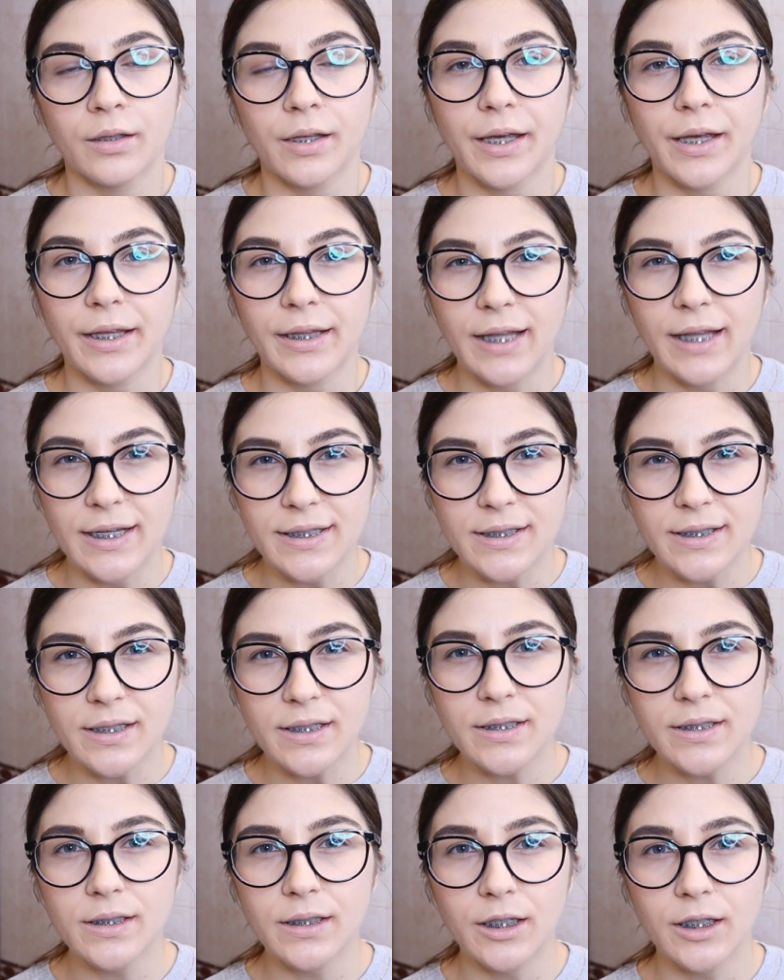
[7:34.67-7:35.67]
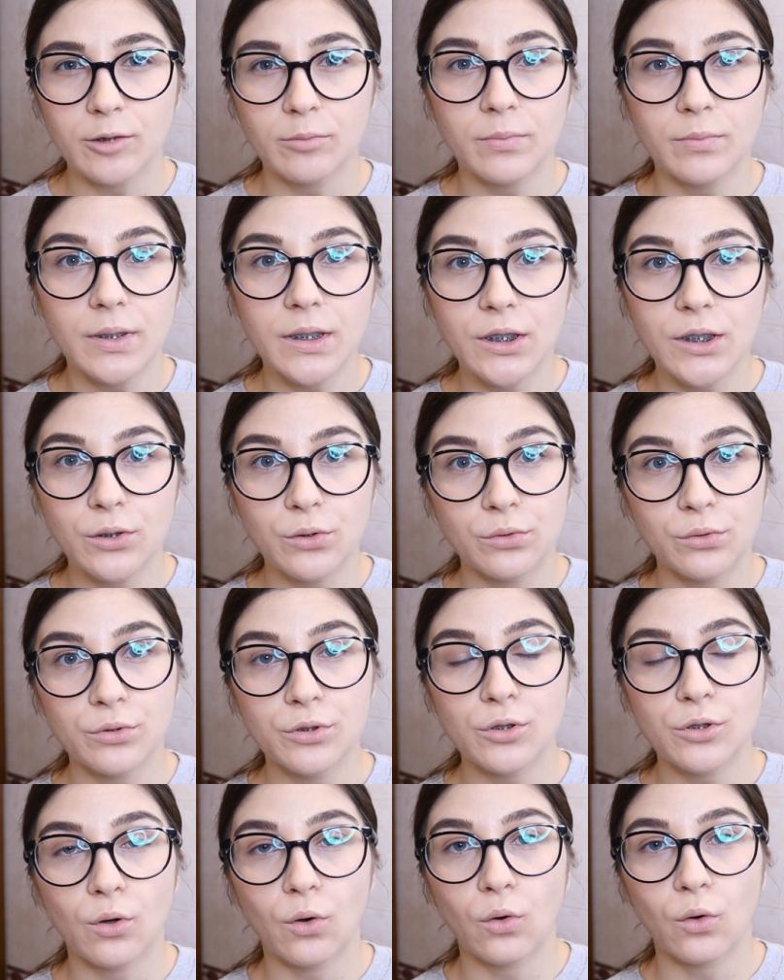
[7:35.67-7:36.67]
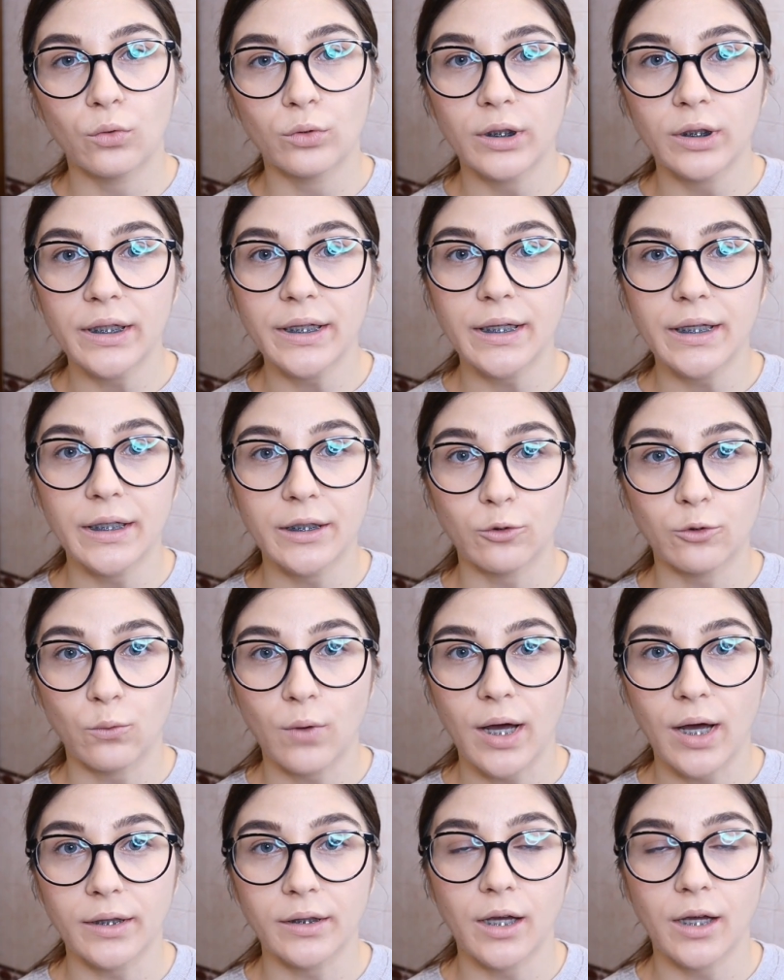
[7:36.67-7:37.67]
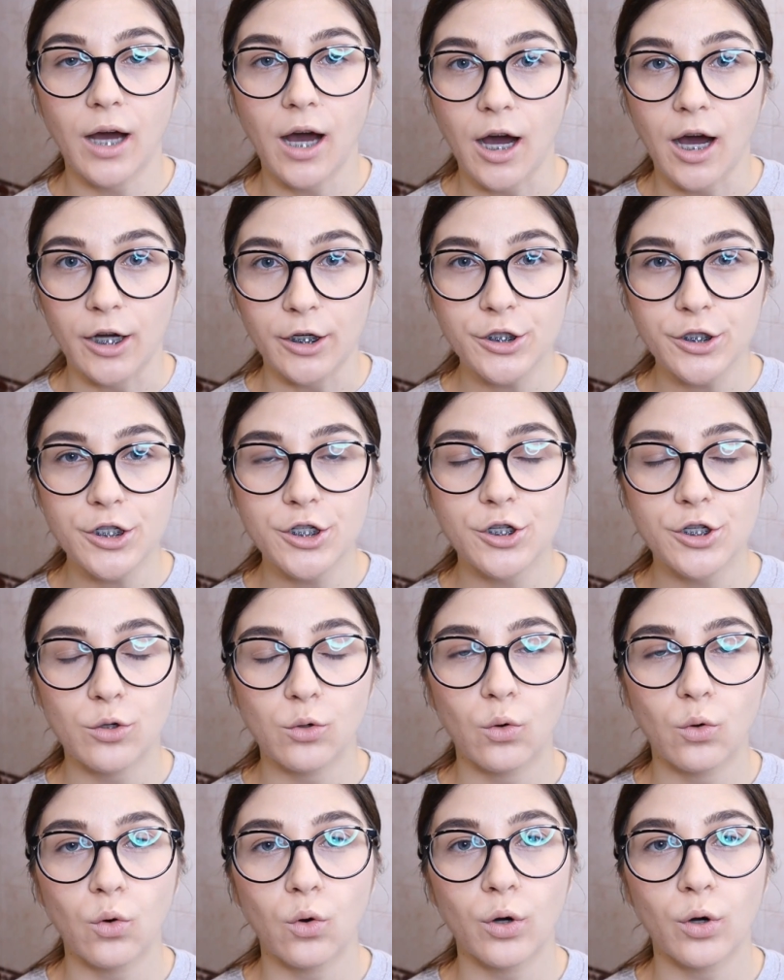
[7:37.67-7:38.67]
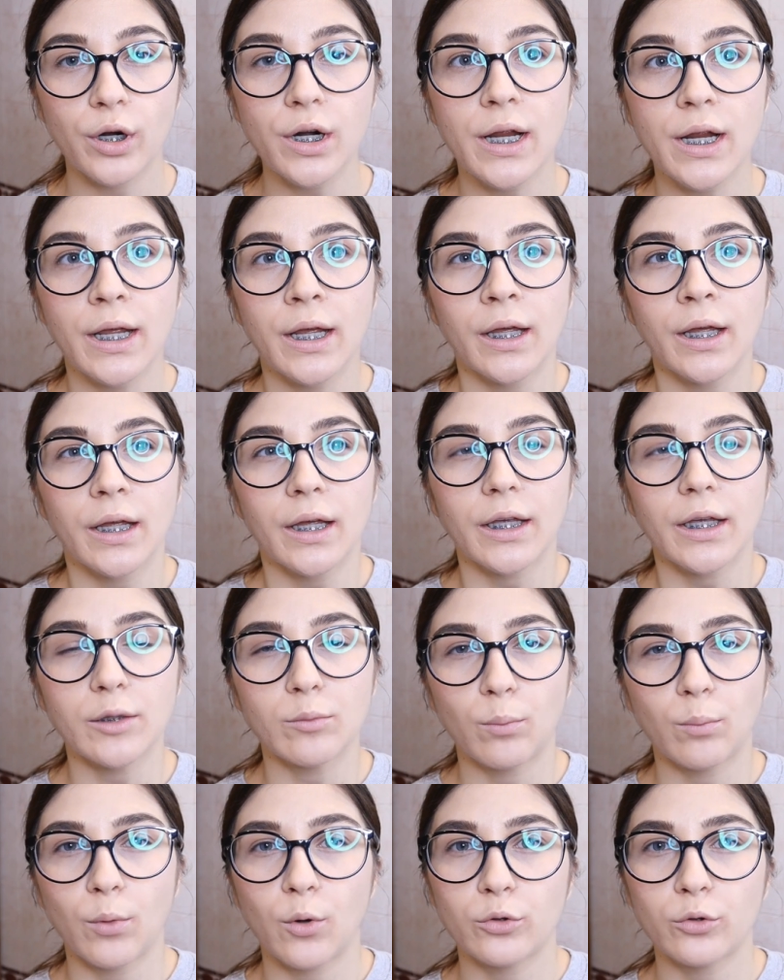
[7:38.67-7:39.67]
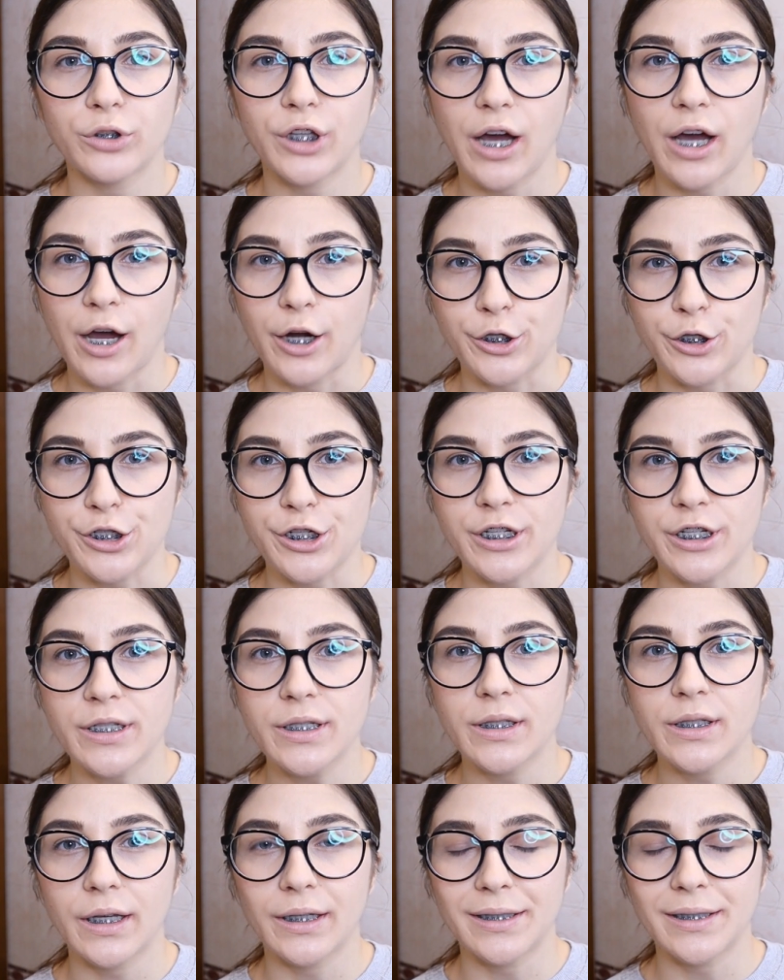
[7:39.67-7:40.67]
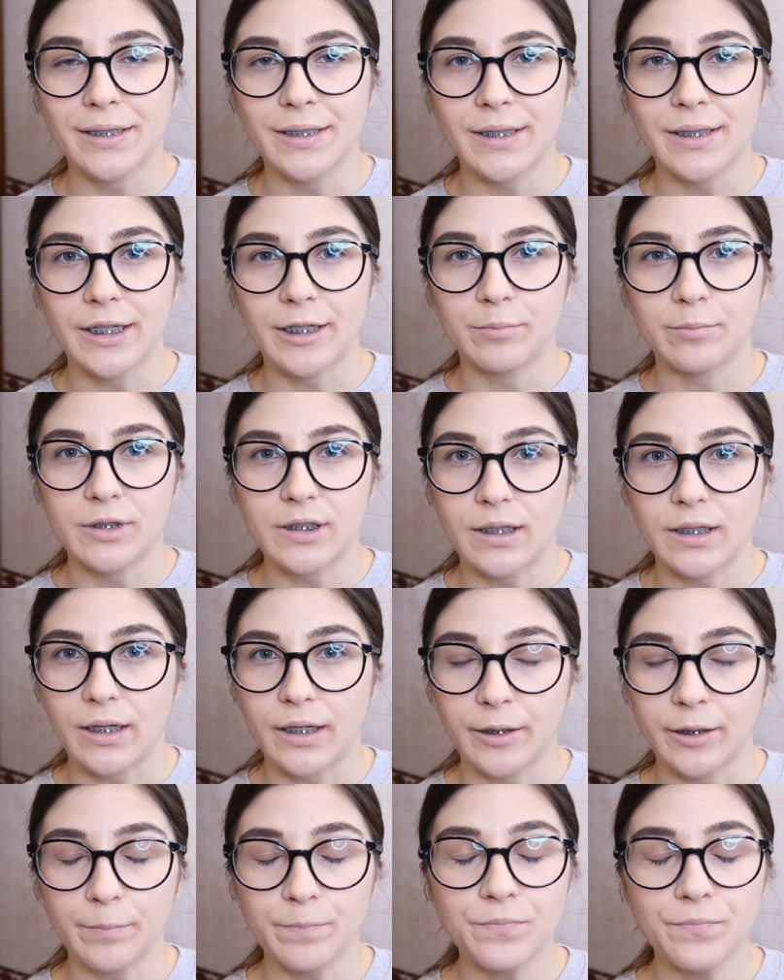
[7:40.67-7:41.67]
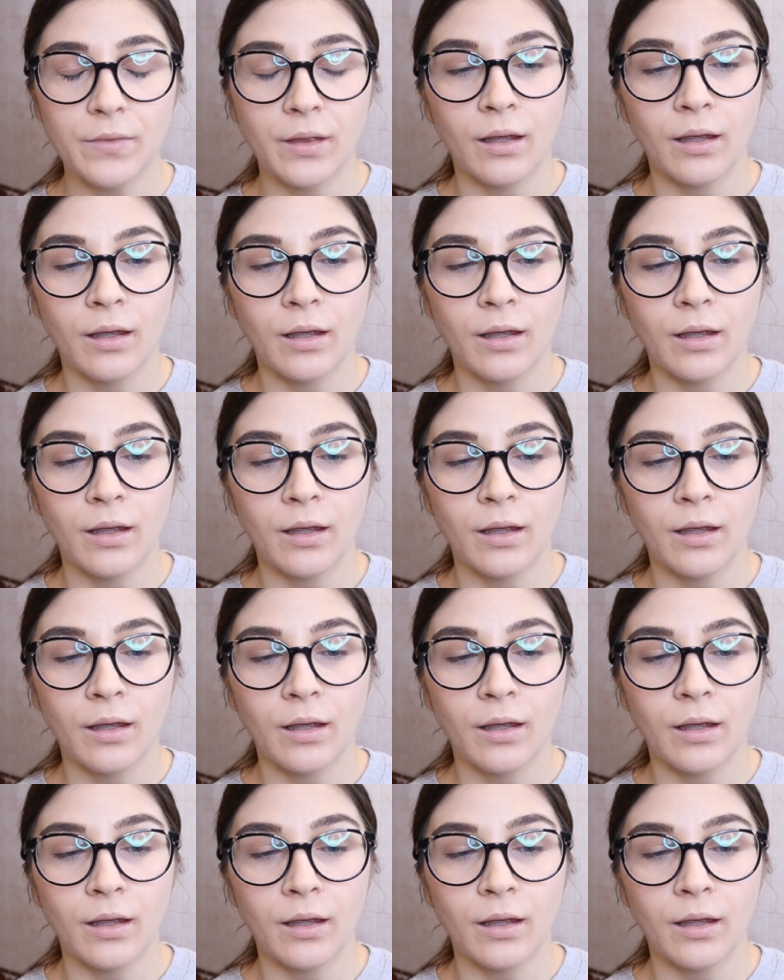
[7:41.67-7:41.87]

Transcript: Elastics can be used only in one arch or in both arches at the same time.